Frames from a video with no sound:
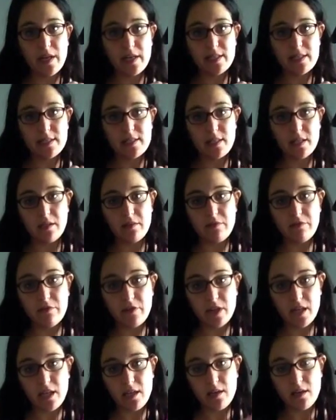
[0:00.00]
It's stain
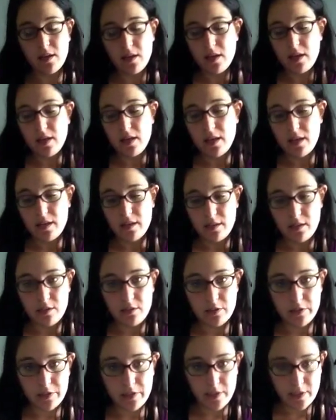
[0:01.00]
free. And I'll
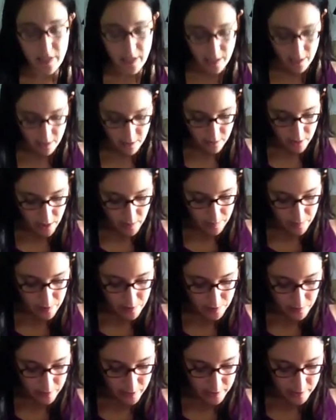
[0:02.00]
usually just kind of do a couple
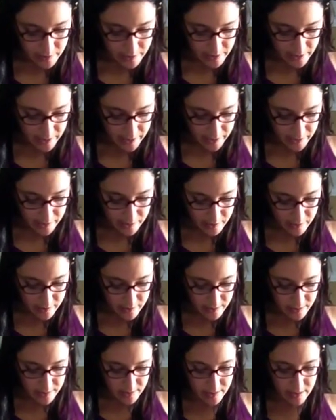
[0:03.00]
squirts and it kind of
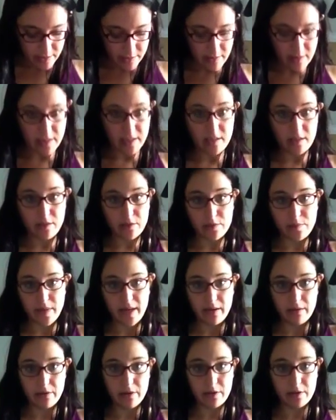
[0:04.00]
just seals in those
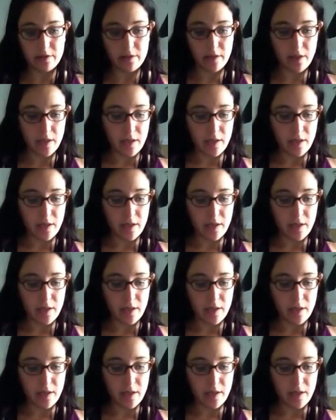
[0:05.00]
powders.